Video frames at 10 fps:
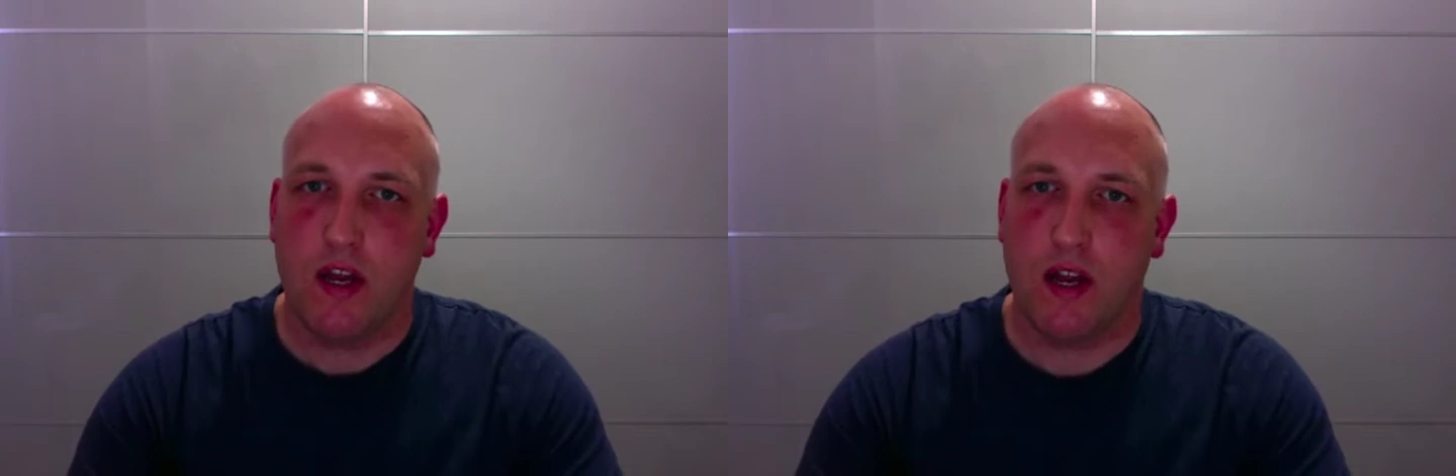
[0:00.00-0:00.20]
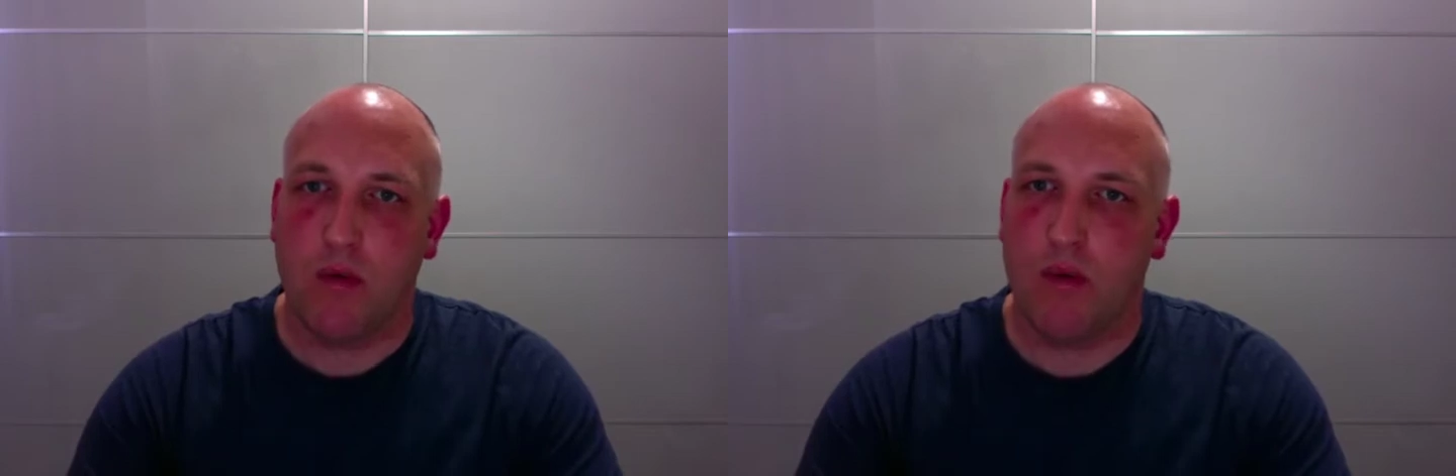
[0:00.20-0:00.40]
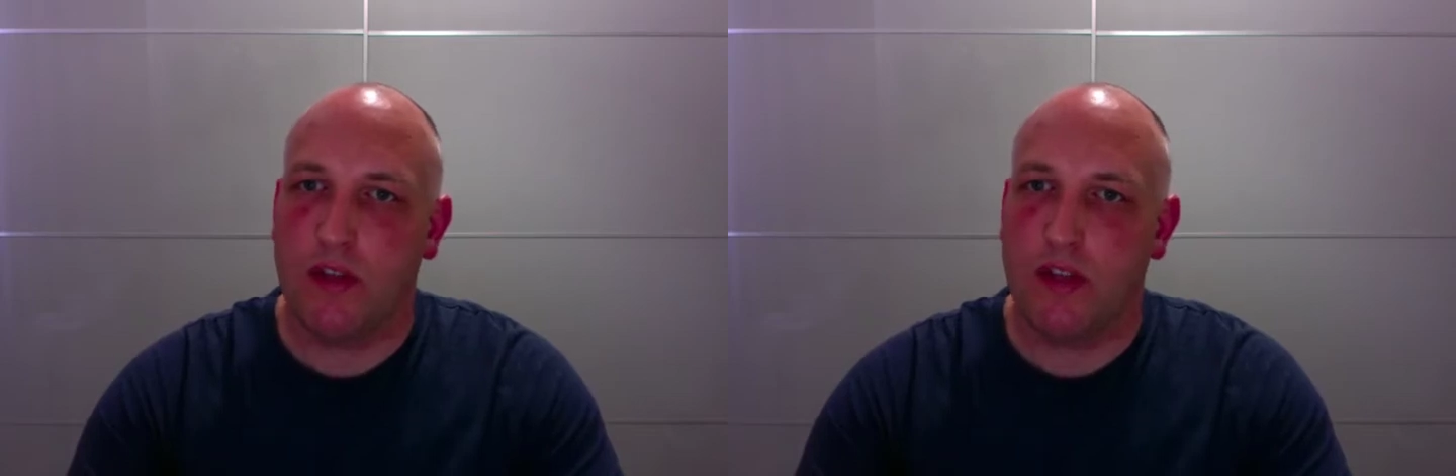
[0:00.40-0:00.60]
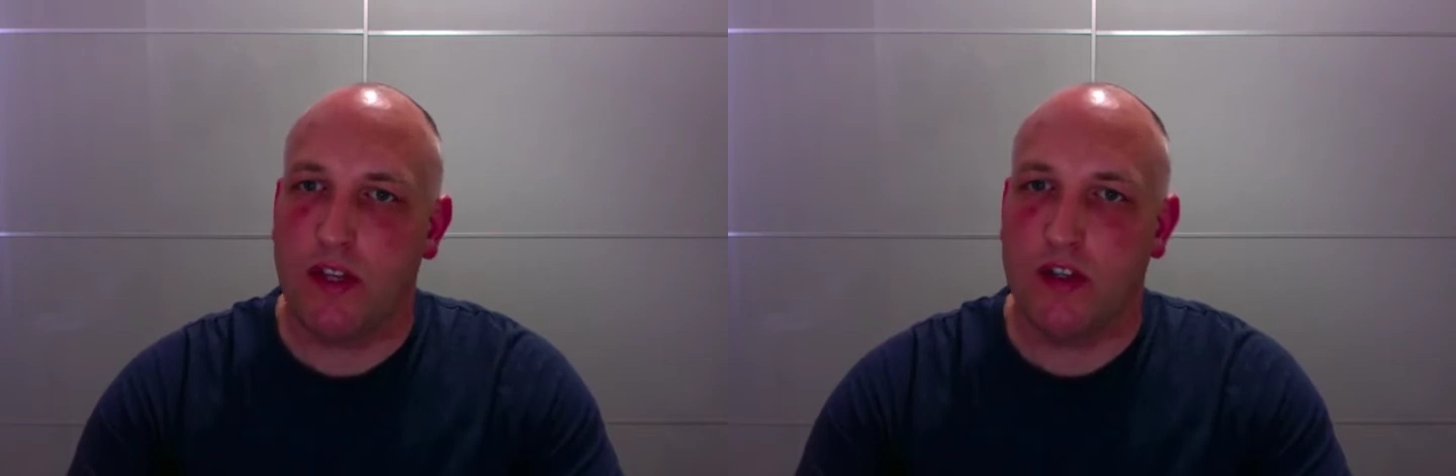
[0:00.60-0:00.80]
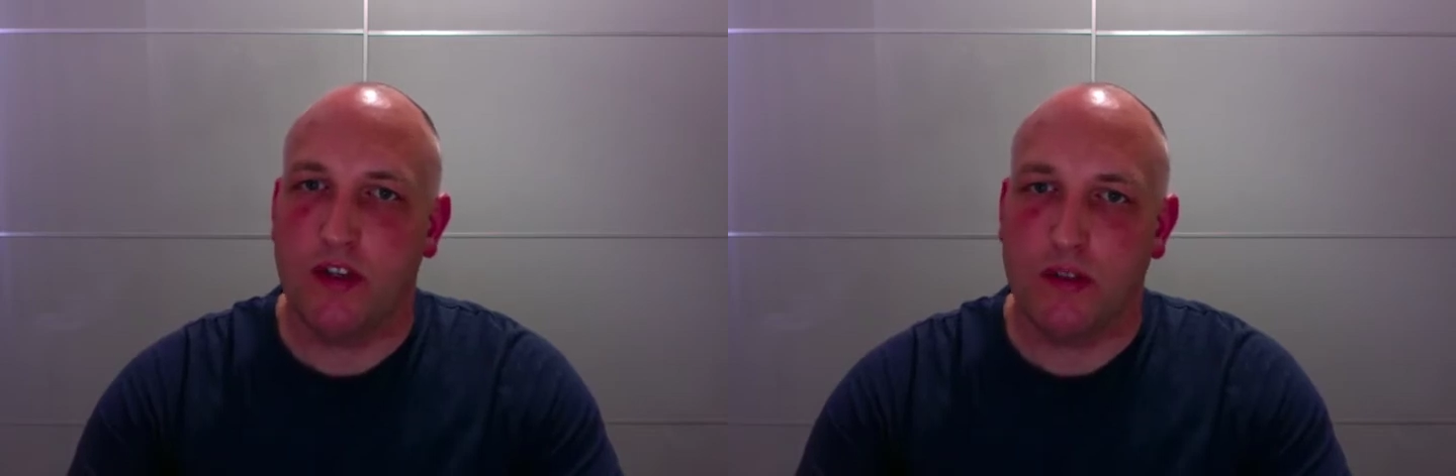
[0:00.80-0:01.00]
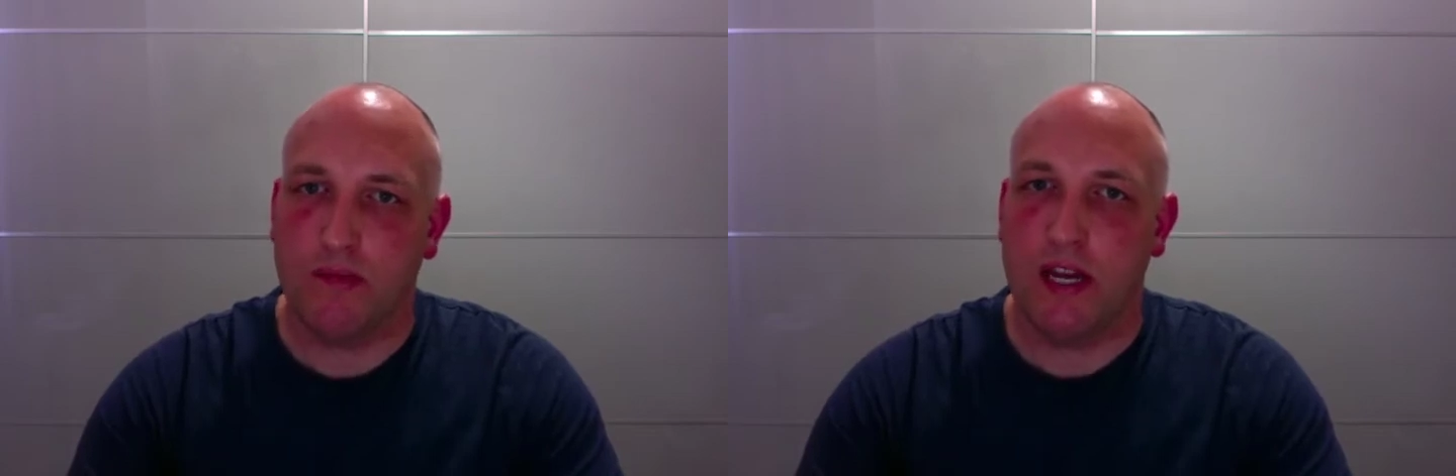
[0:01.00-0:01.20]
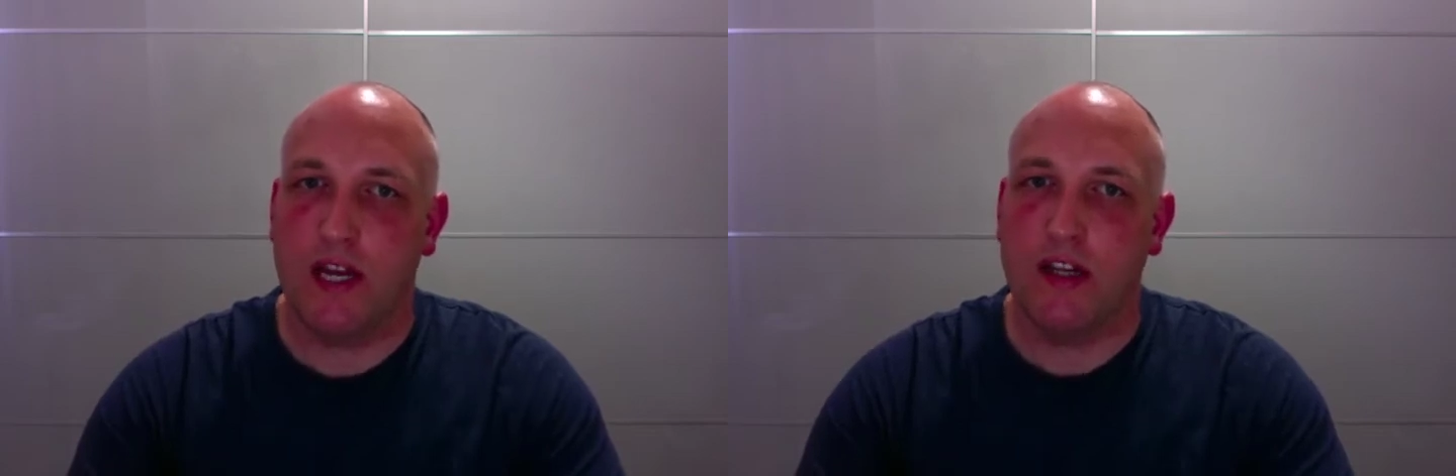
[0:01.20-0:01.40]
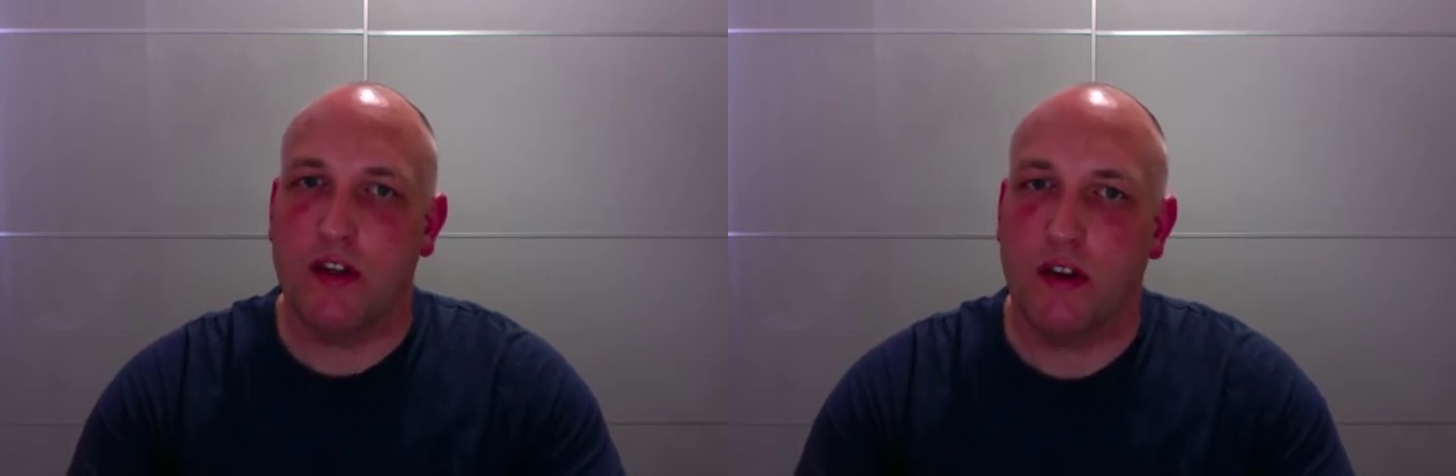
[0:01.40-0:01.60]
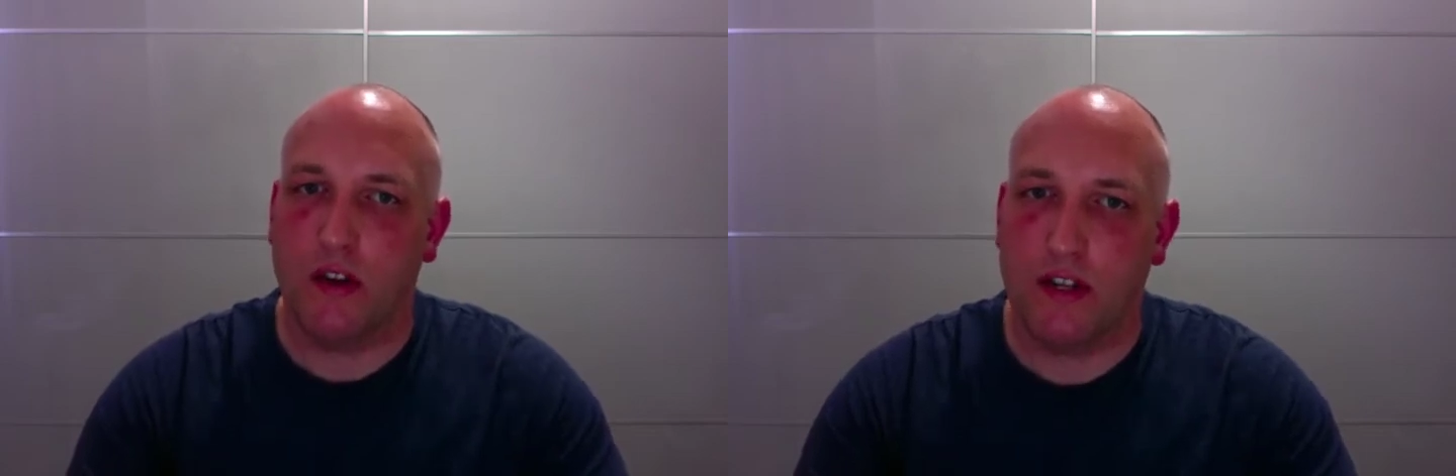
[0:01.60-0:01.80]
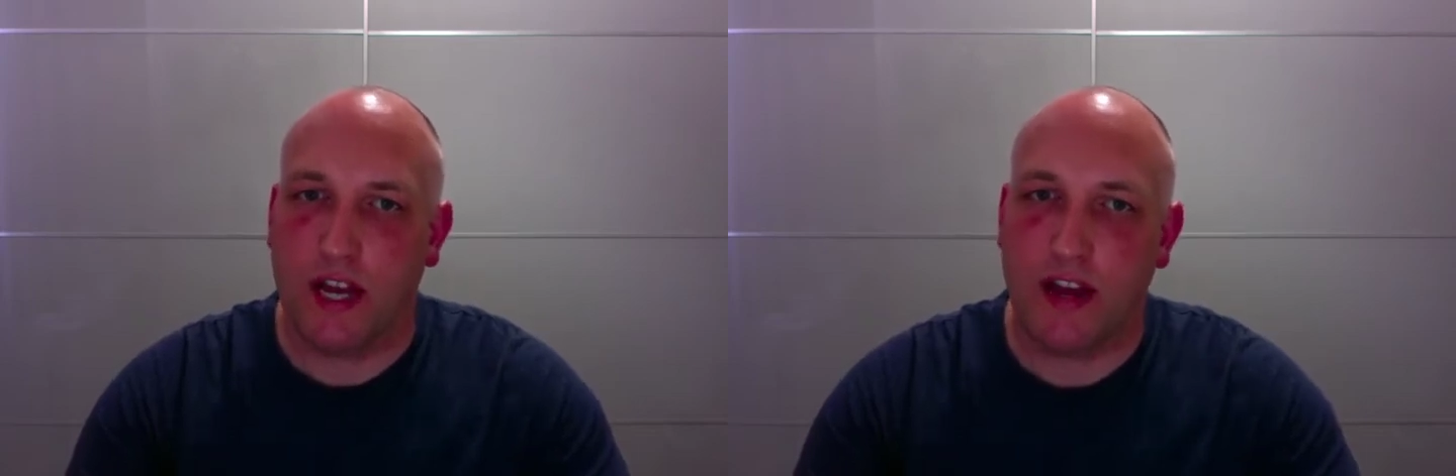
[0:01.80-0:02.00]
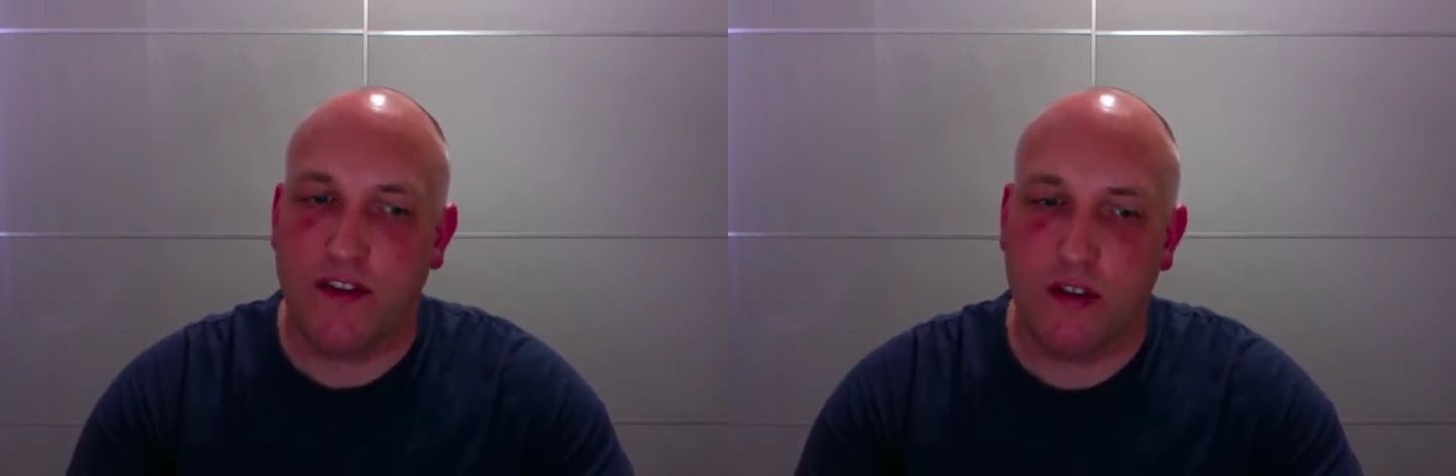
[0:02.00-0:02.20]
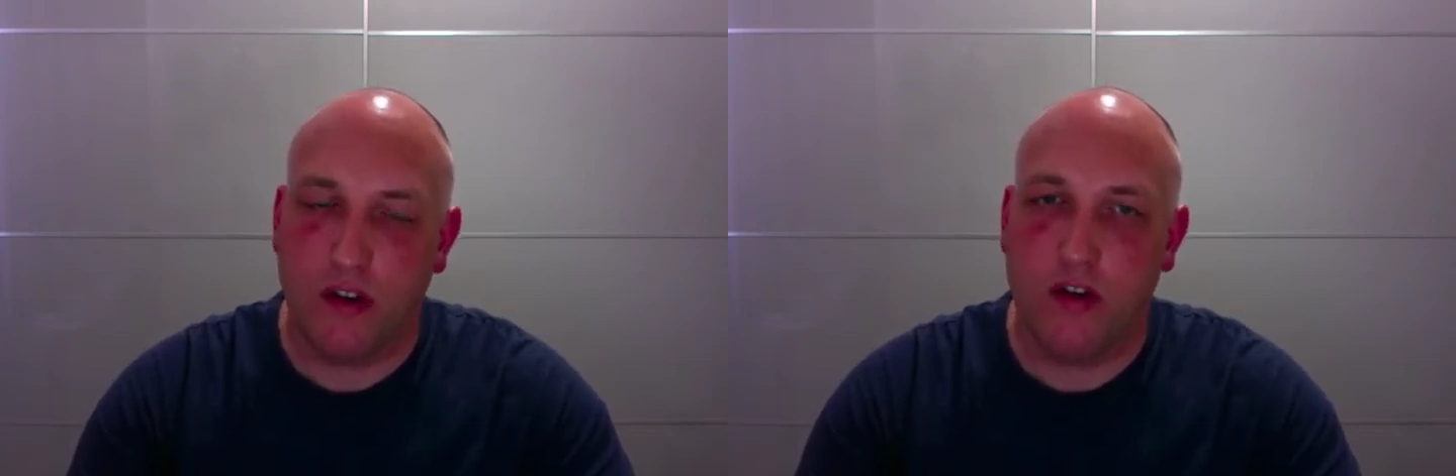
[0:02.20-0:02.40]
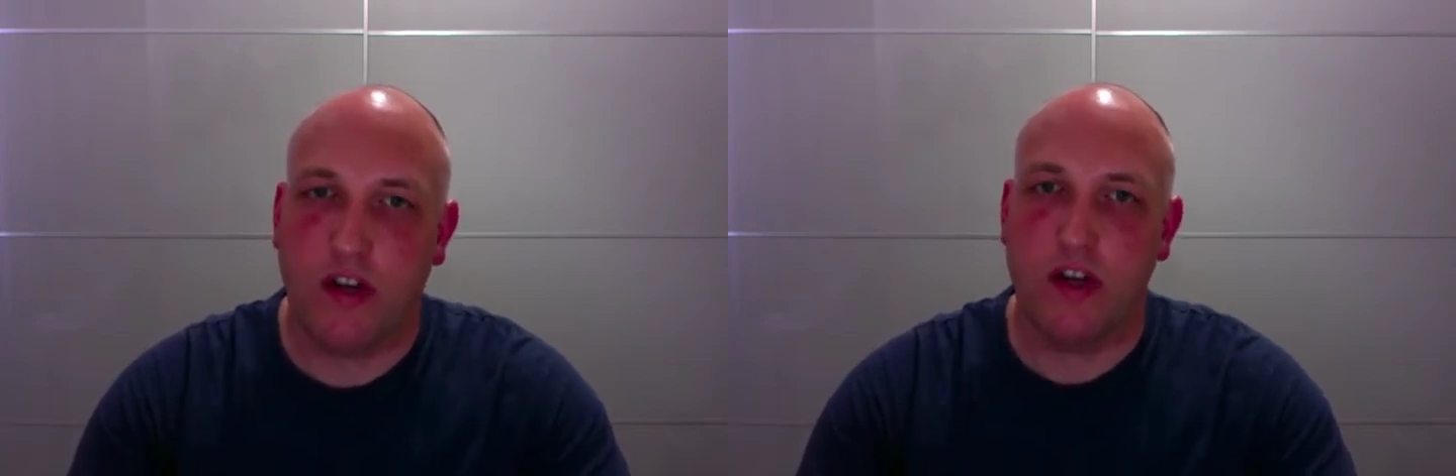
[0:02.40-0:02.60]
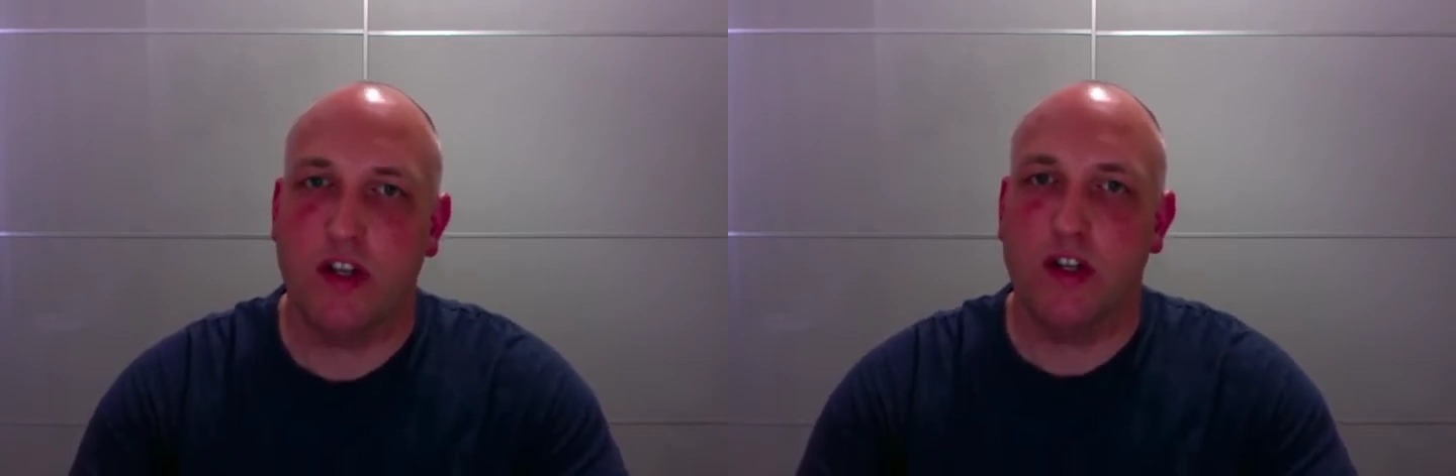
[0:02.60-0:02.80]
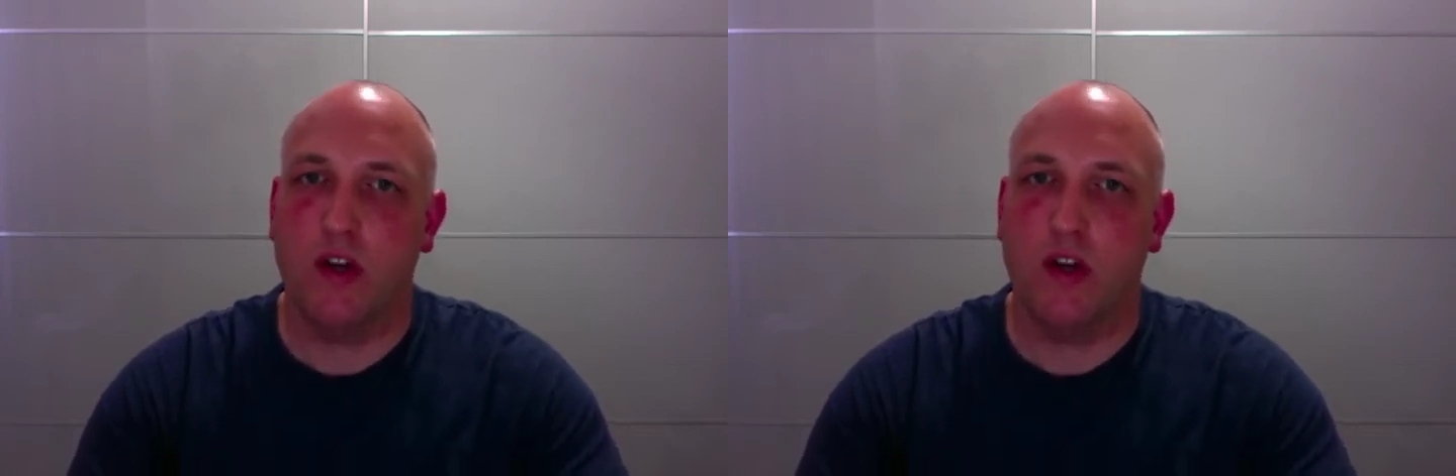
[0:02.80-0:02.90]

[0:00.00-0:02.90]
Now, what this does mean is that you're going to have to look at